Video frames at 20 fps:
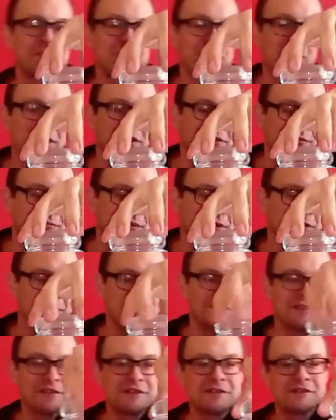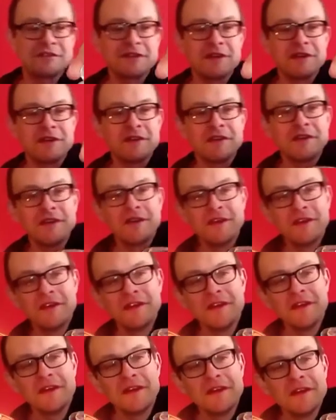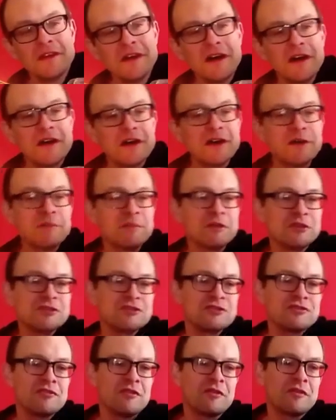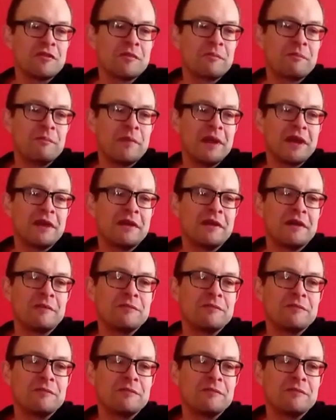And wax-wise, it's a strong pink.